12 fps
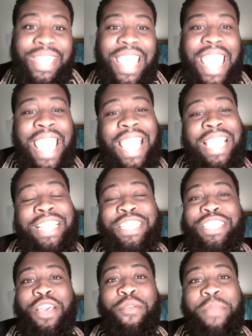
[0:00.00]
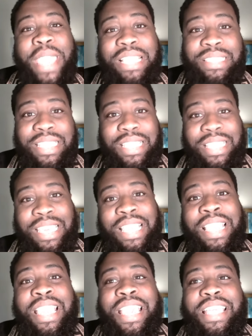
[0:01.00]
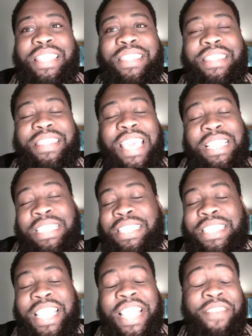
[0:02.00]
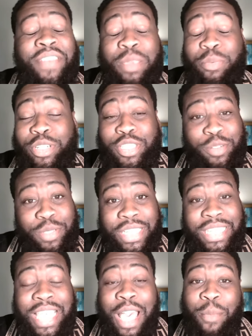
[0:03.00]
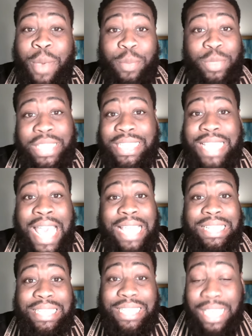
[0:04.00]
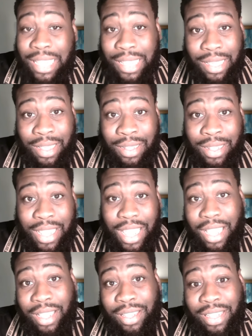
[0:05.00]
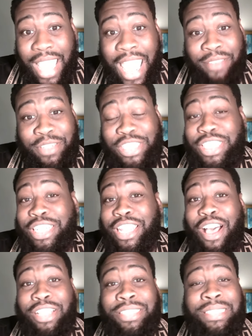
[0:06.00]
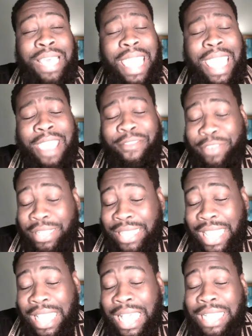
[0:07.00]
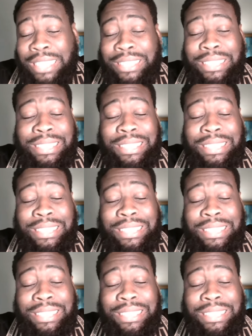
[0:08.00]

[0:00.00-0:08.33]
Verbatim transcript: And so basically, these TV producers come up with this idea after she lost everything her